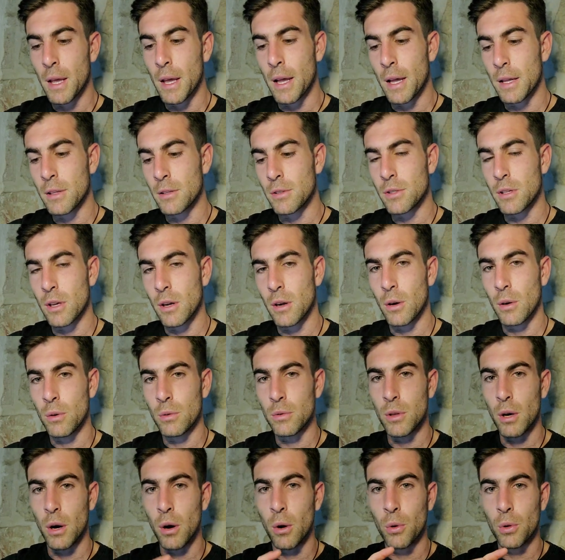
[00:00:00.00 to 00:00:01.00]
And so
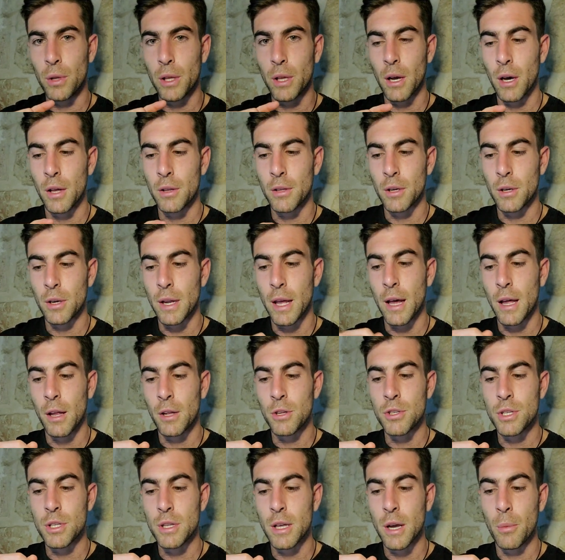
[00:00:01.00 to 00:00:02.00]
the only other
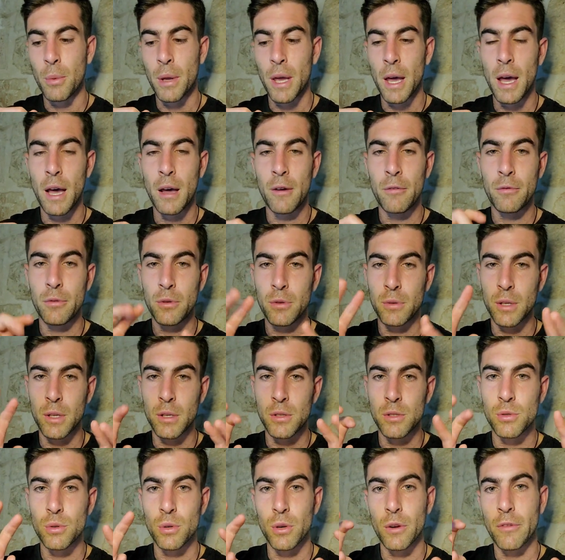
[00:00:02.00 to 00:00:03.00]
analogy that we have for
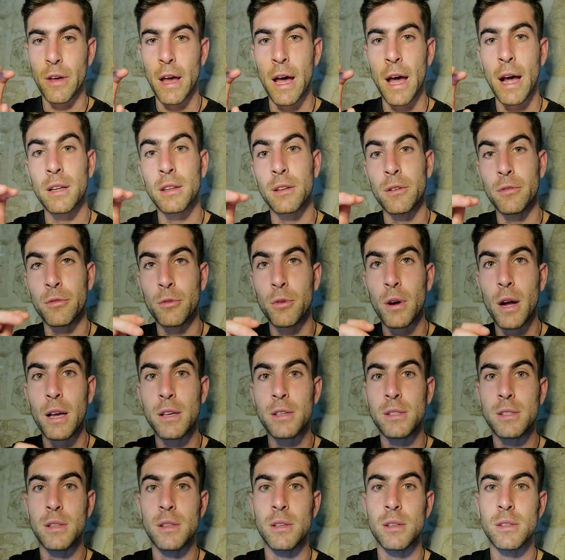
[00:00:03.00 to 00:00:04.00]
this sort of active
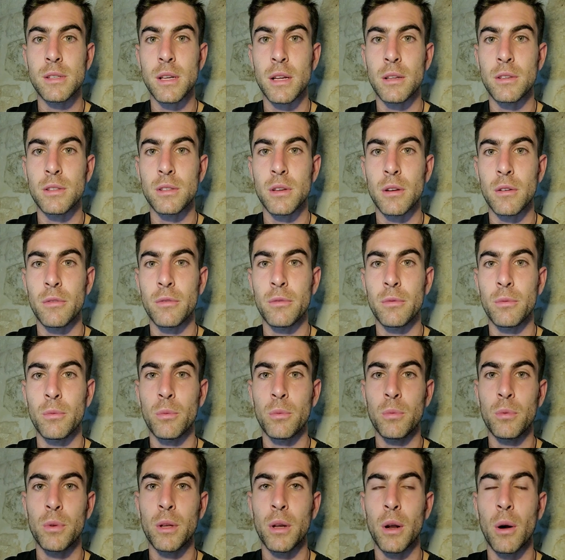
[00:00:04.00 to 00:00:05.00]
rest, in the sense of,
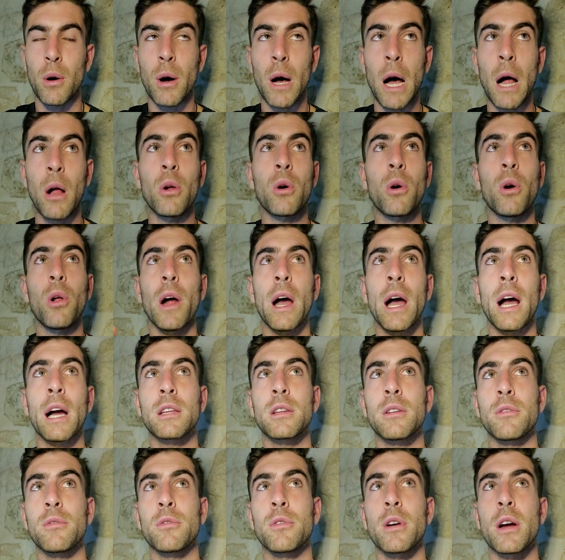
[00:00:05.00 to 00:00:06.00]
I'll call
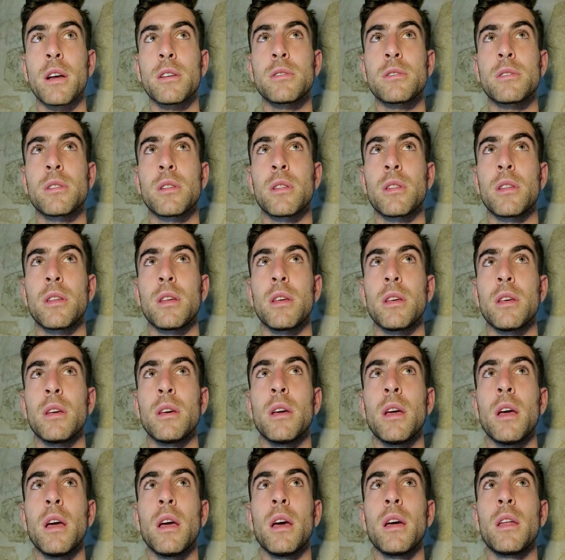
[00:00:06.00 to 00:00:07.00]
active rest
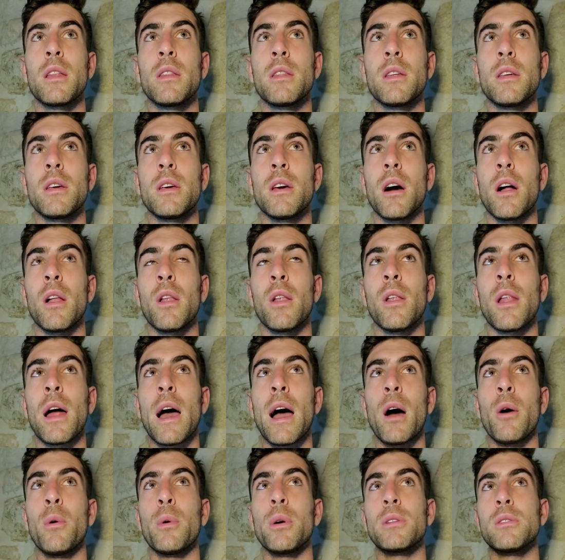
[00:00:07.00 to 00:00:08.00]
the
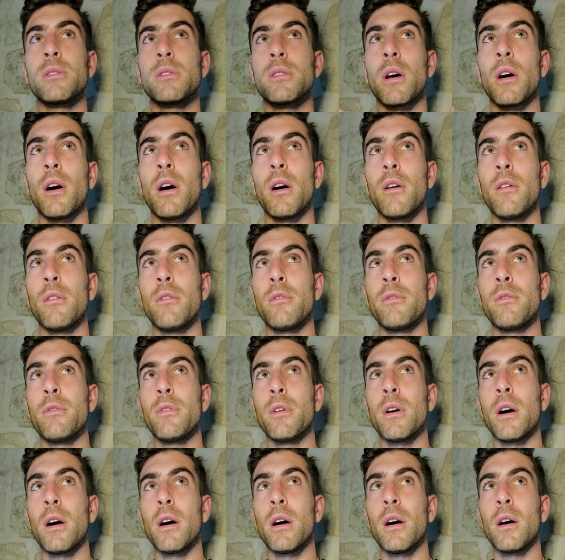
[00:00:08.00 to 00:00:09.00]
allowance of
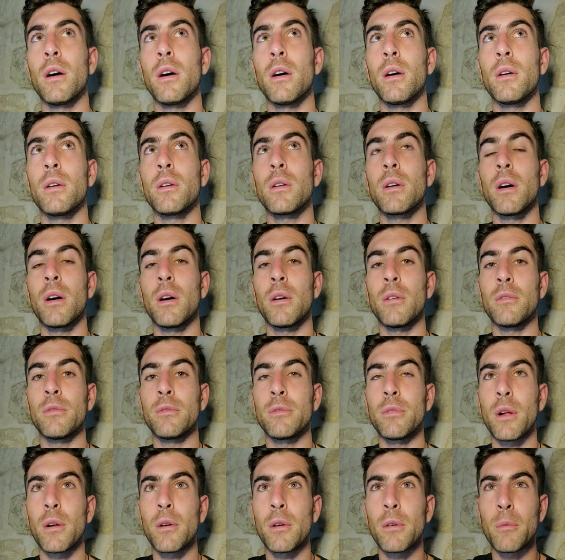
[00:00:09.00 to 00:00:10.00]

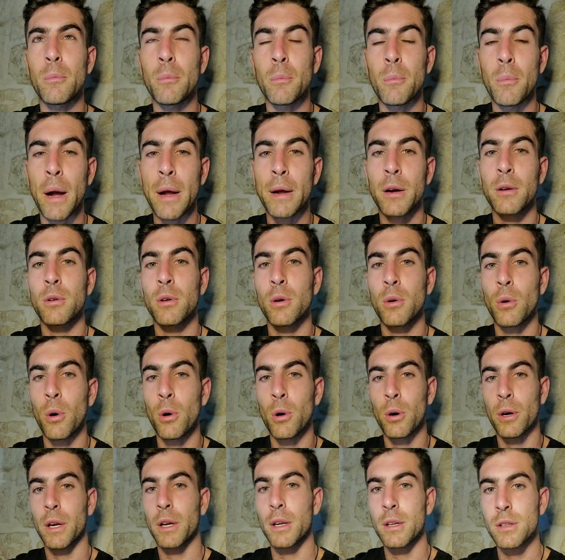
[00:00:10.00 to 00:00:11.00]

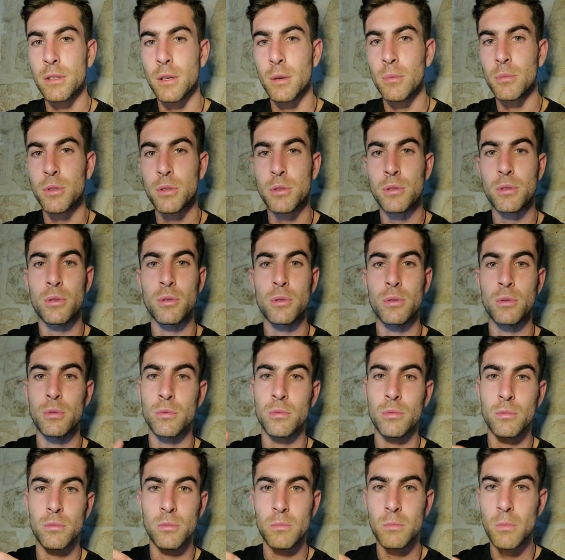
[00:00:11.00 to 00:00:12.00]
microorganisms
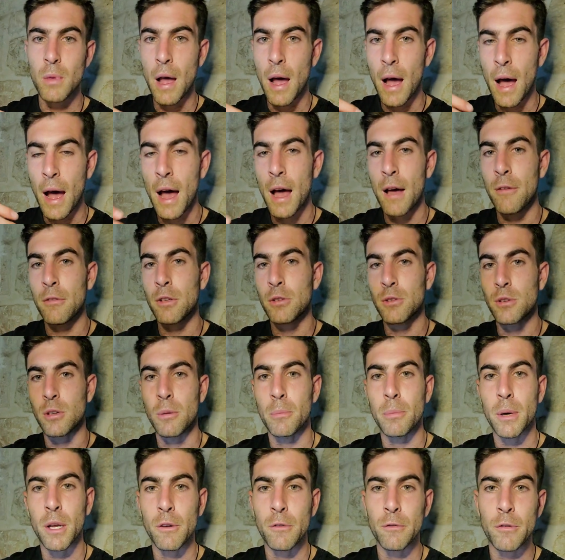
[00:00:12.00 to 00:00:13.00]
to have a
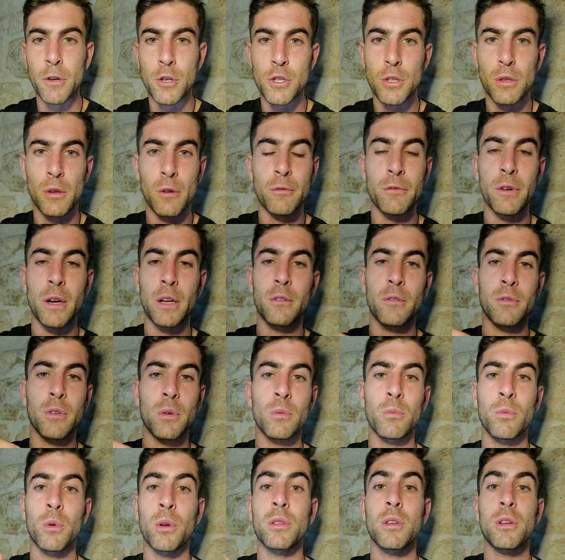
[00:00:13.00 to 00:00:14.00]
certain beneficial effect
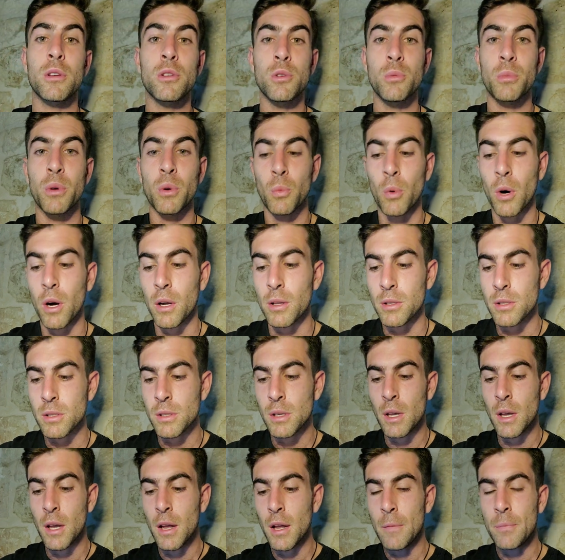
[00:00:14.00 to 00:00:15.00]
for what the human
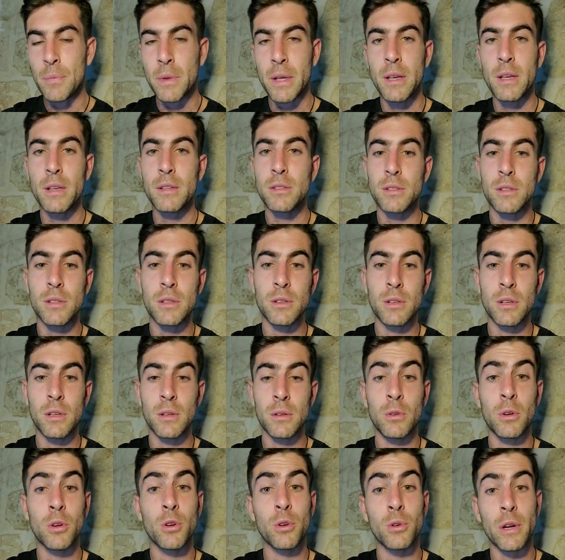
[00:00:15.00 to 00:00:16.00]
wants, is
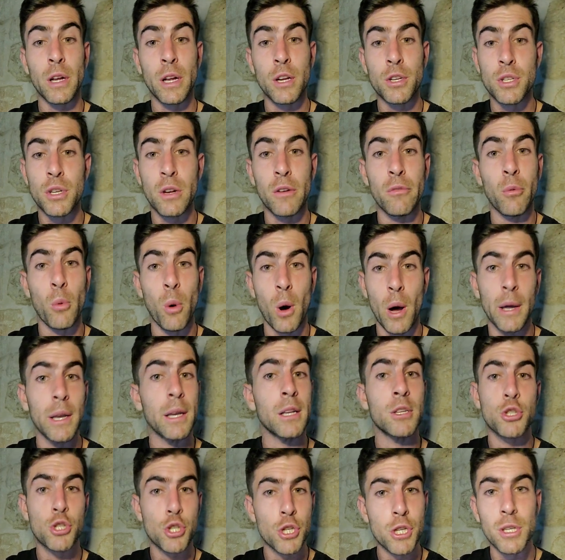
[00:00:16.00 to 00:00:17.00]
the creation of wine
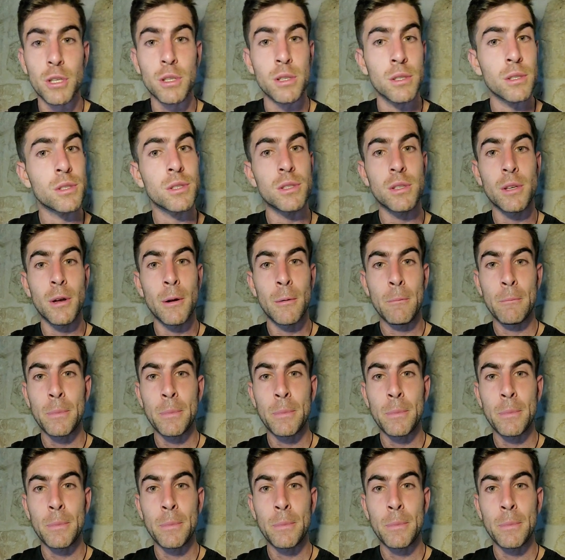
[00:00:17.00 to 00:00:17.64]
and cheese.